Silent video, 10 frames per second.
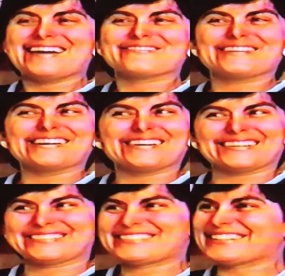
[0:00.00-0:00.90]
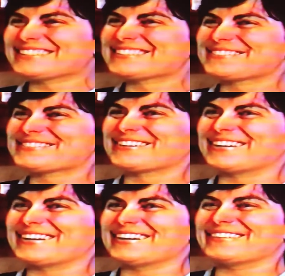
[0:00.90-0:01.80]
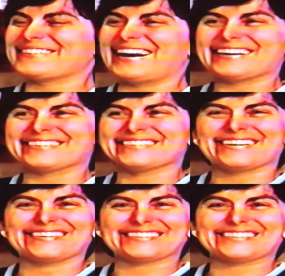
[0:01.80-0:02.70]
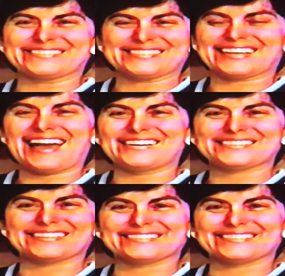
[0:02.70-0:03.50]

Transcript: Radioactive chickens absorb, I don't know, in terms of calcium.